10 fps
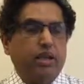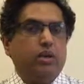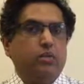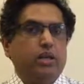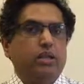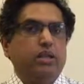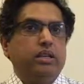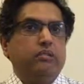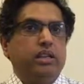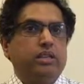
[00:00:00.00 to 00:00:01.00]
With
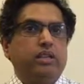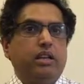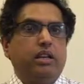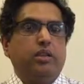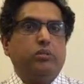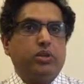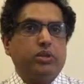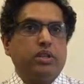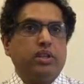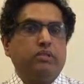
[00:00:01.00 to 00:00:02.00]
the Welsh Clinical
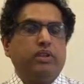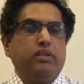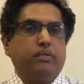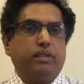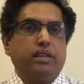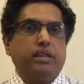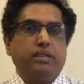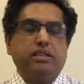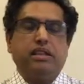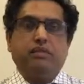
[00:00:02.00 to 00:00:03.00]
Portal, if I feel there
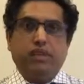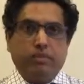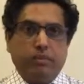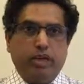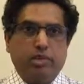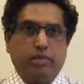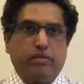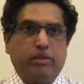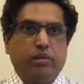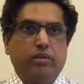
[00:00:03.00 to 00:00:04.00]
is enough
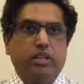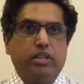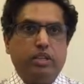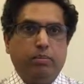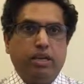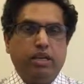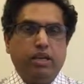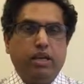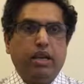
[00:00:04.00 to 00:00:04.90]
information from the GP,